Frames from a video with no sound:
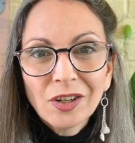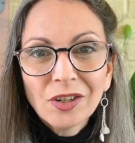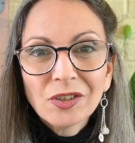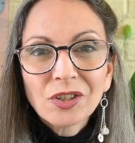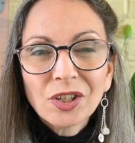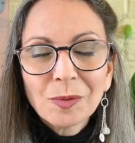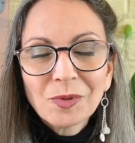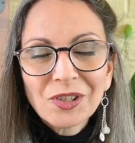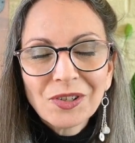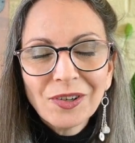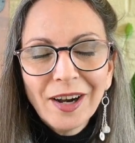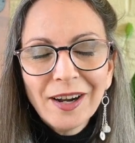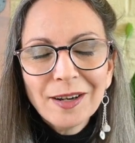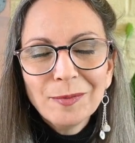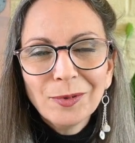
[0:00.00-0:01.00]

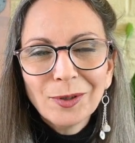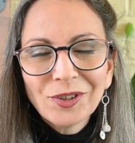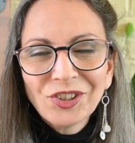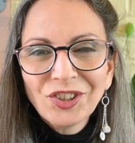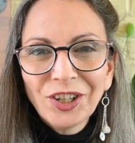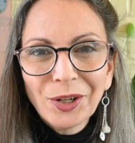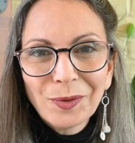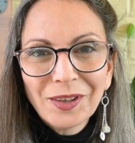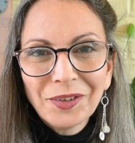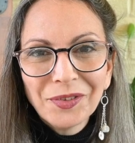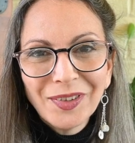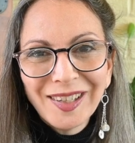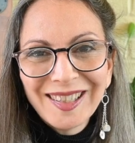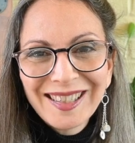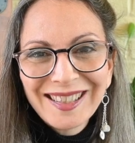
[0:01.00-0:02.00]
subscribe, or share with a
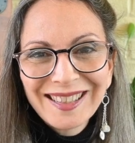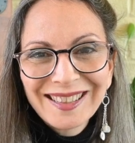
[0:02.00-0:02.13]
friend.